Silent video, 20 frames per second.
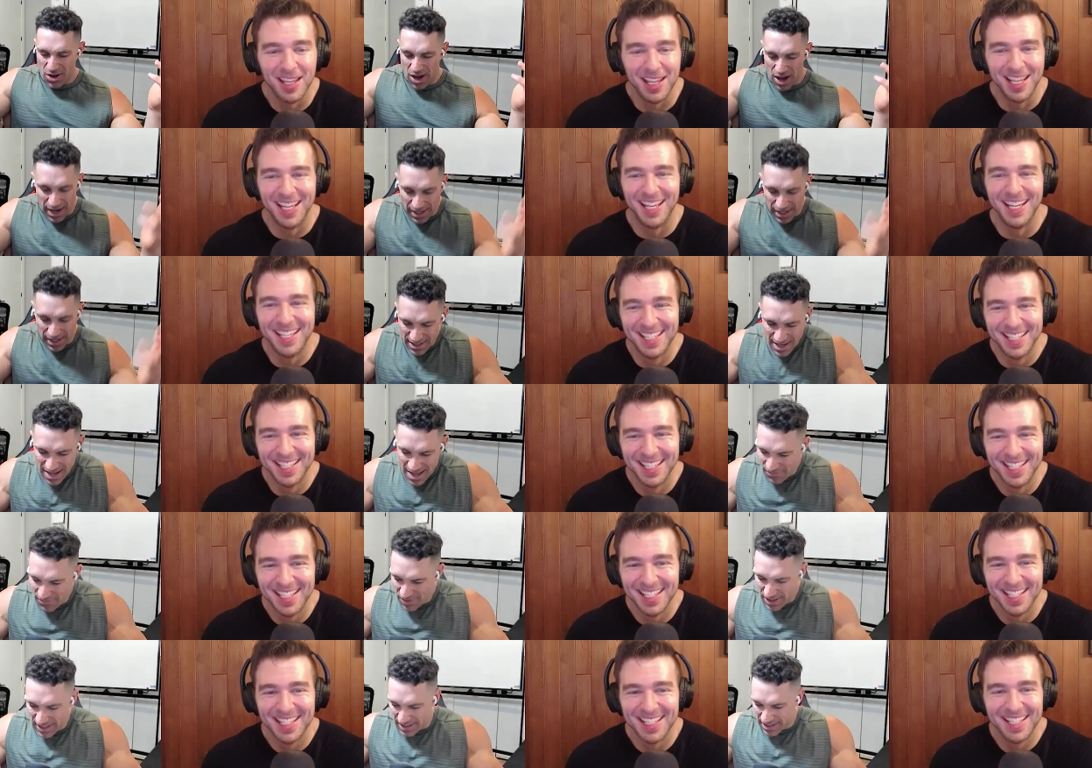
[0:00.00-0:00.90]
Speaker 1: I didn't have
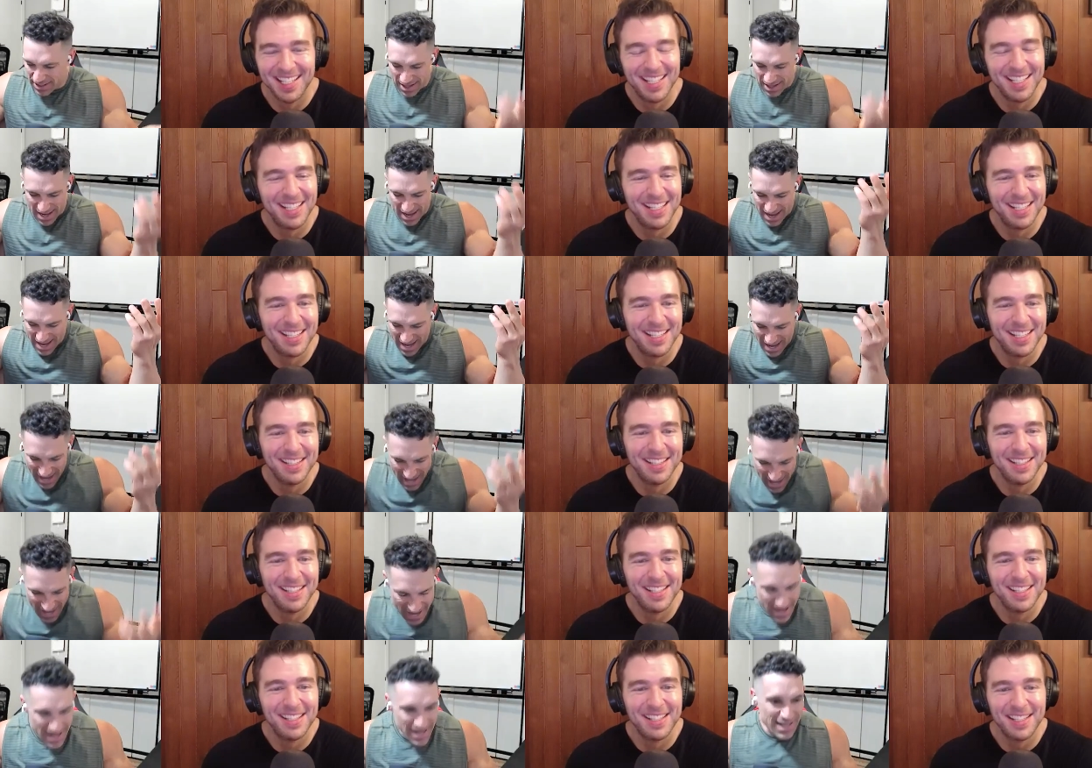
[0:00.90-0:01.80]
like
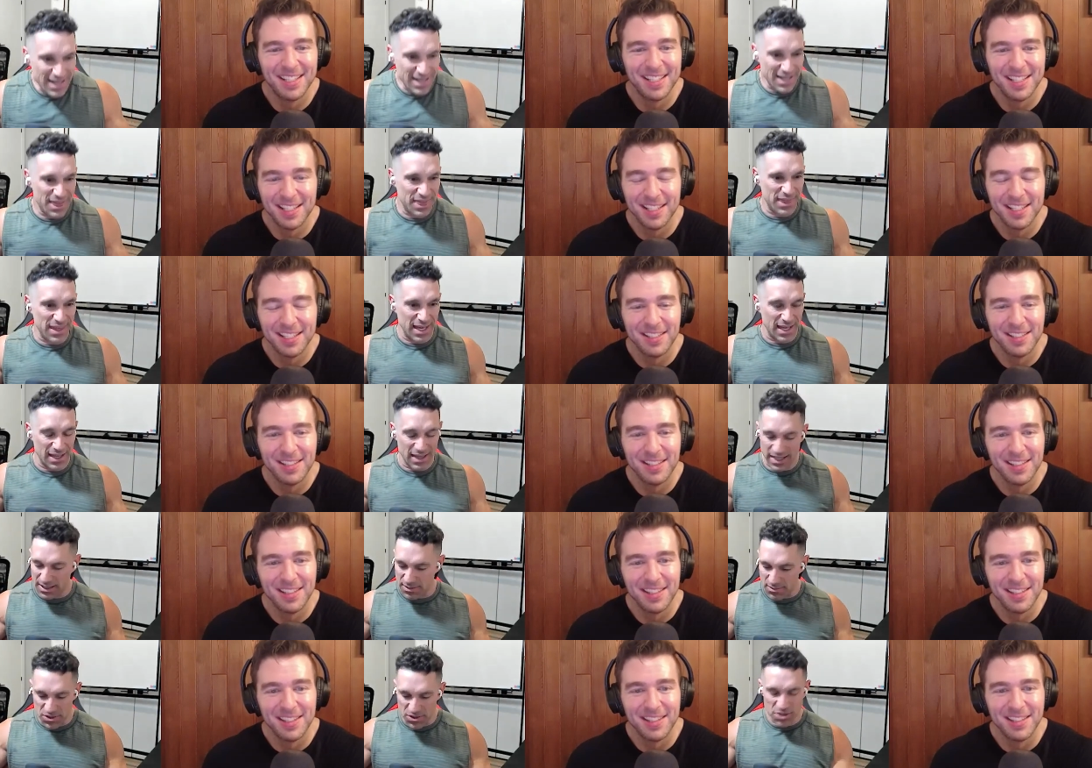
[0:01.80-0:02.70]
anything.
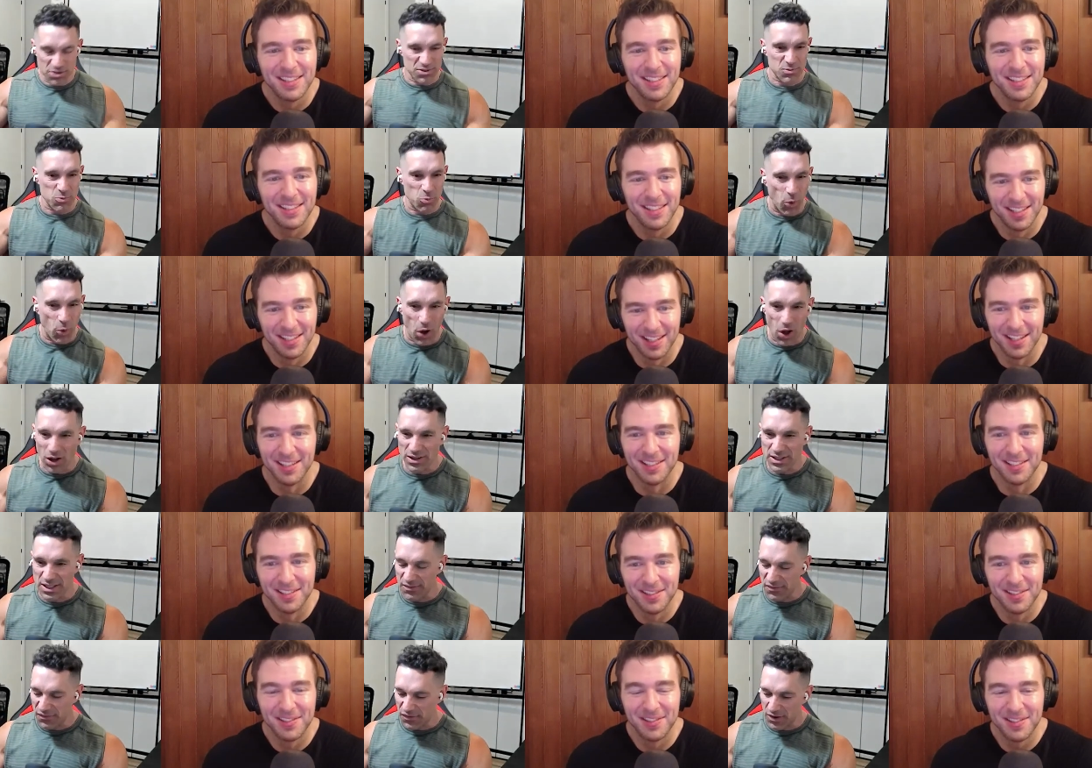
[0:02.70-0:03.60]
Like there's
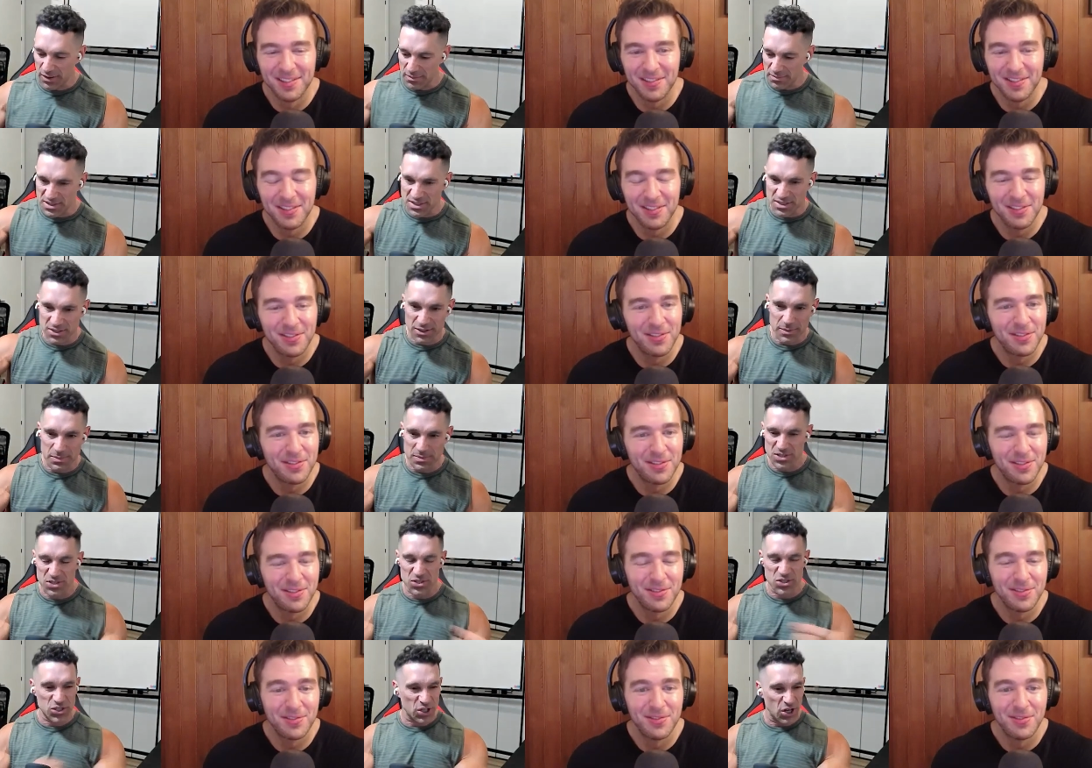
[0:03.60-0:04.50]
Walden Farm syrups
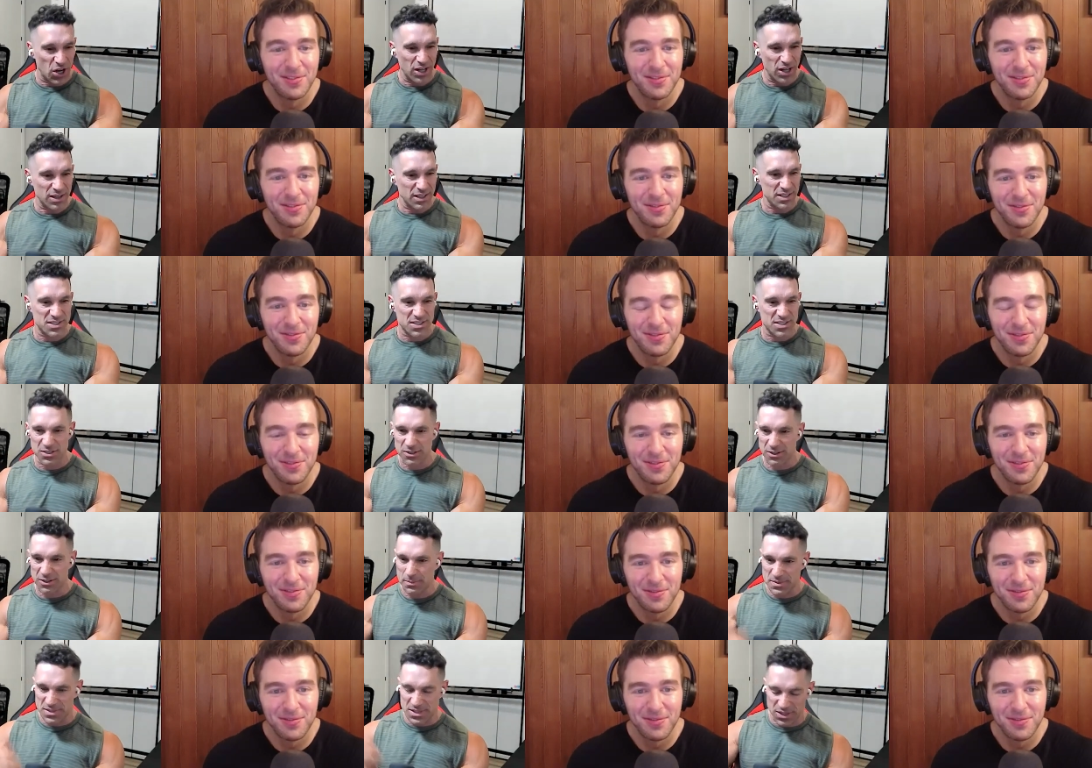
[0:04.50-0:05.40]
and chocolate
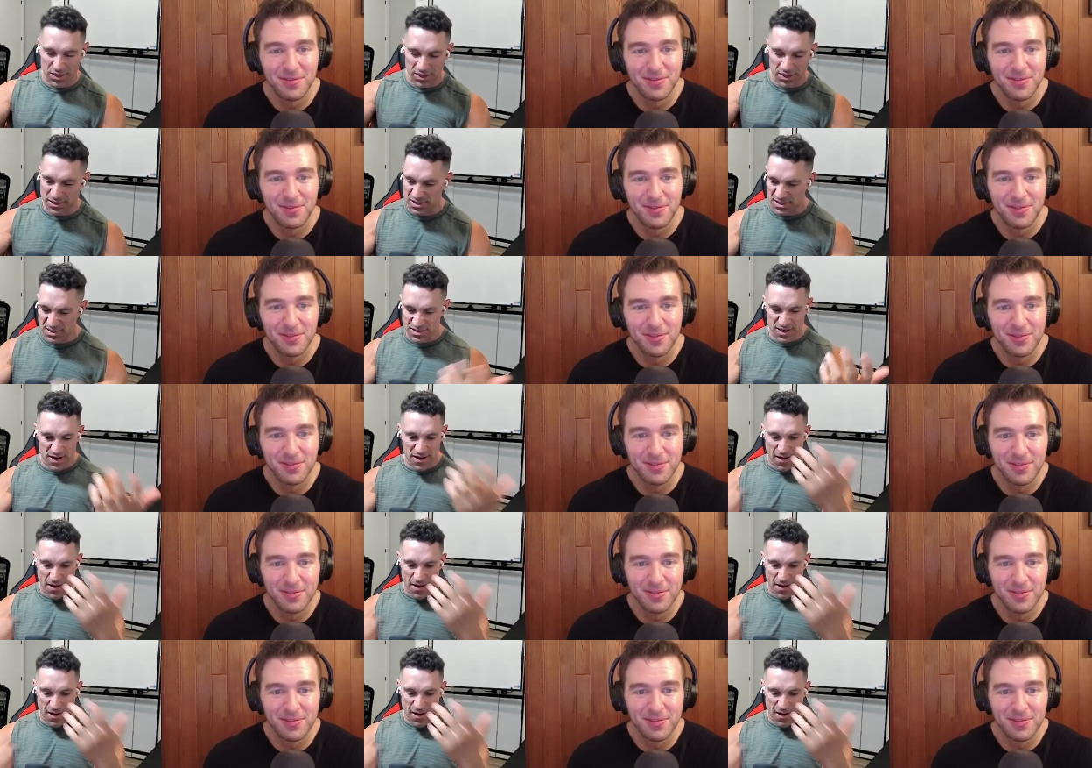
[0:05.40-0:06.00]
syrups and all this stuff.